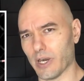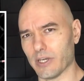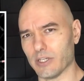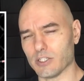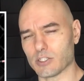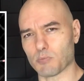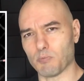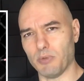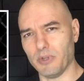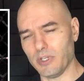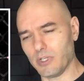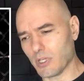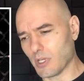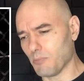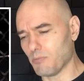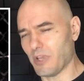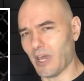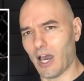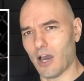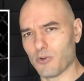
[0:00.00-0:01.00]
He's beating him
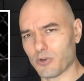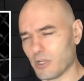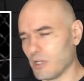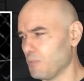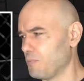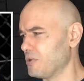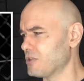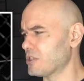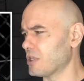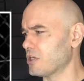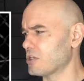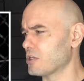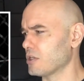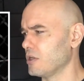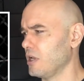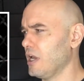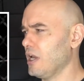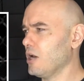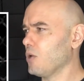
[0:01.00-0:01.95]
down in a position